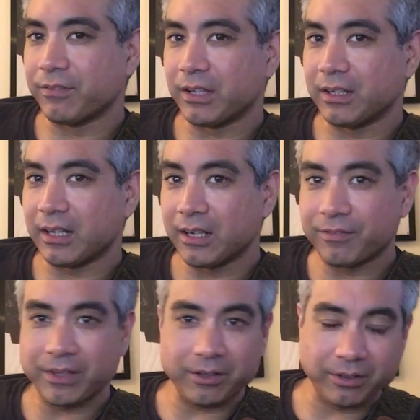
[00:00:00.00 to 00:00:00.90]

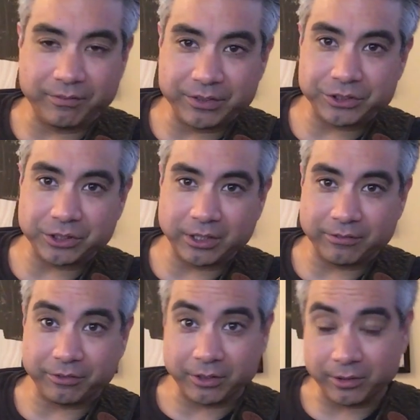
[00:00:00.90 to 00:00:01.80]
innovator and a visionary
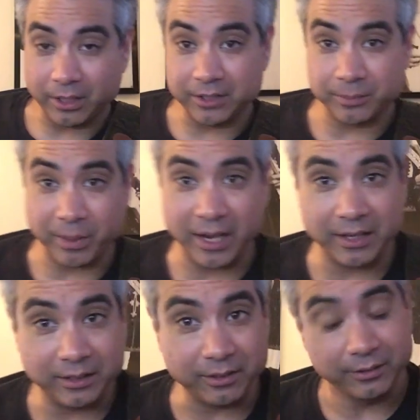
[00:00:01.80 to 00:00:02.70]
and a
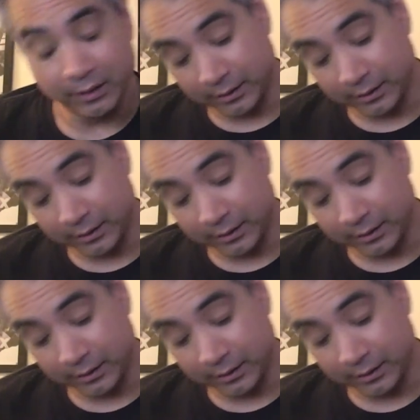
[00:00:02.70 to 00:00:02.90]
pioneer.